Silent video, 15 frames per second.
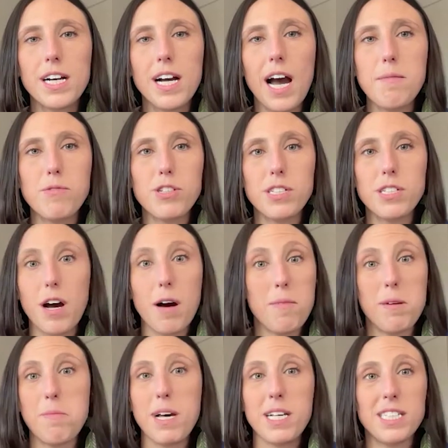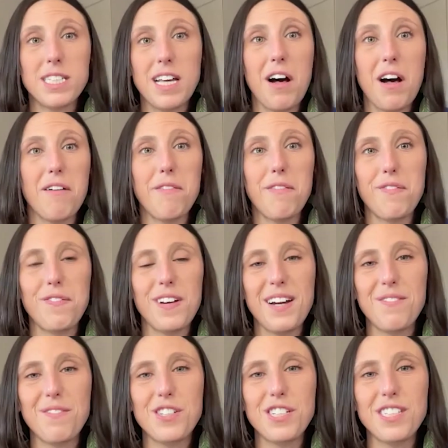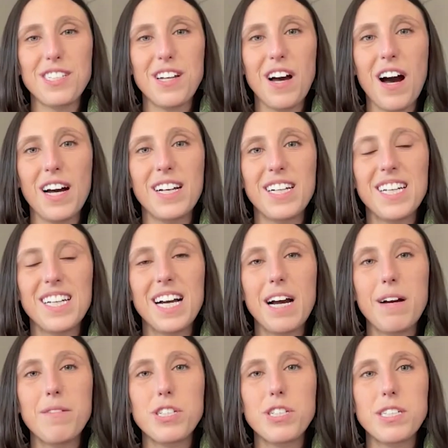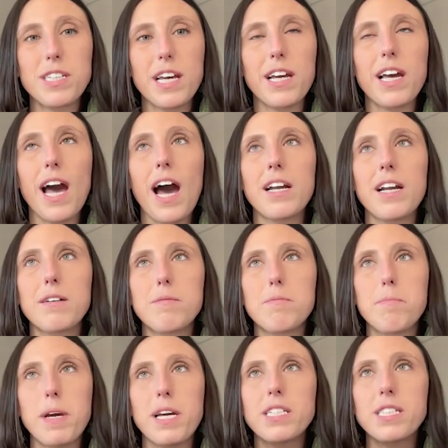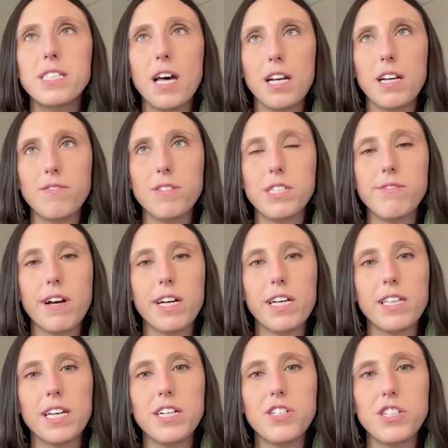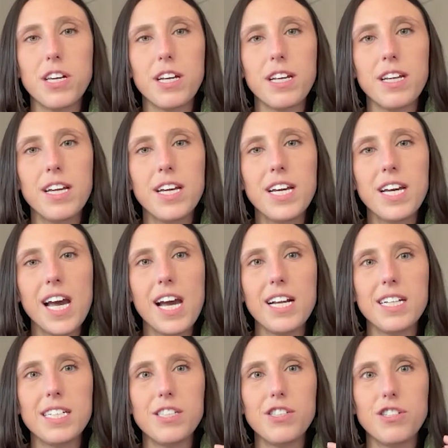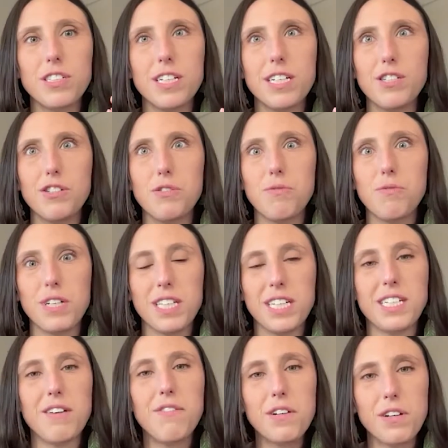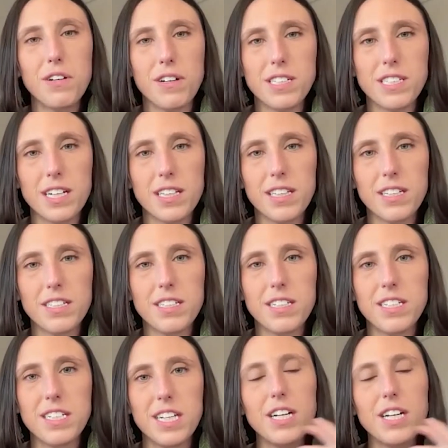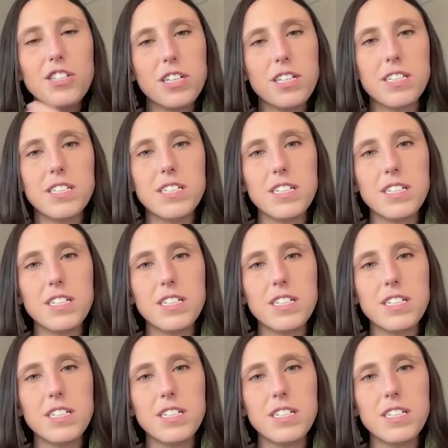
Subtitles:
I'm just not my best self. I'm just like at a baseline of dysregulation. And it's just really difficult. It's like the addiction